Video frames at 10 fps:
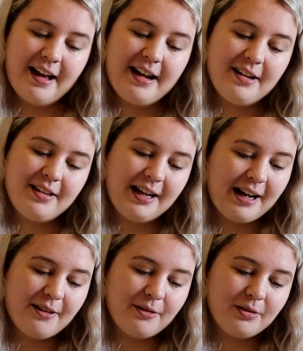Anything
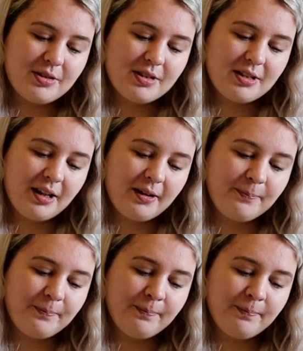else?
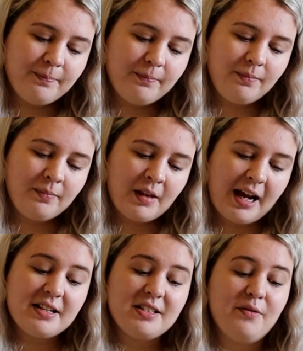
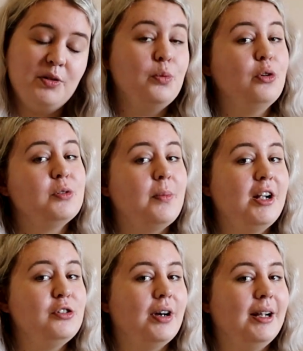And Seven Dwarfs
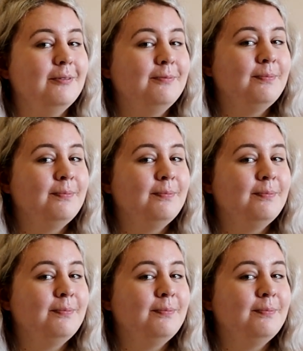Mine Train.